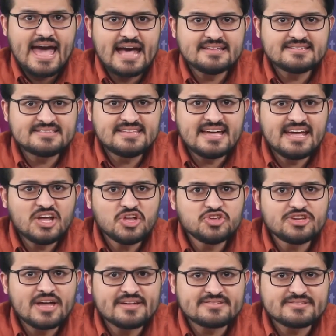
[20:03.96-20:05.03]
as they
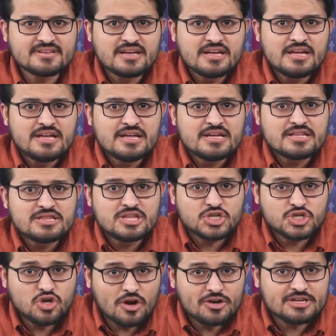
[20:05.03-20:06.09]
ingest the
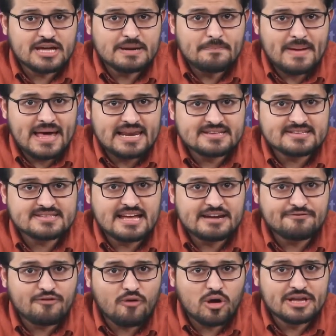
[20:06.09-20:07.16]
shotgun pellets
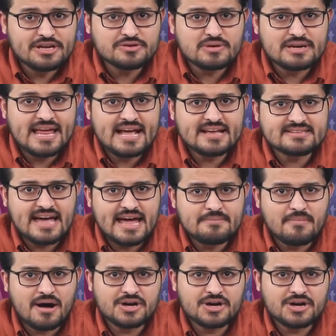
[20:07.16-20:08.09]
that fall into lakes and